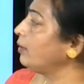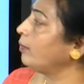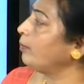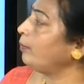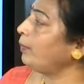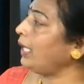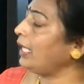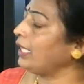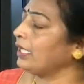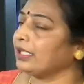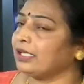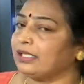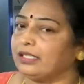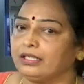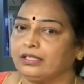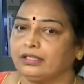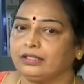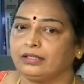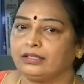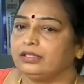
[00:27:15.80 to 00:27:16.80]
parallel.
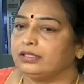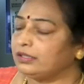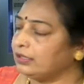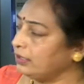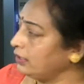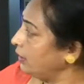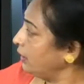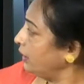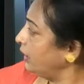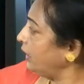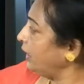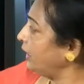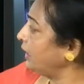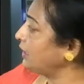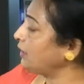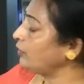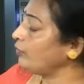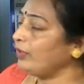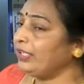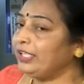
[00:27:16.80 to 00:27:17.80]
It
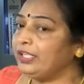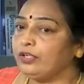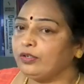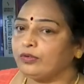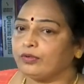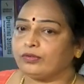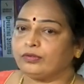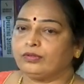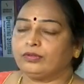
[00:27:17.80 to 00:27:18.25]
is window.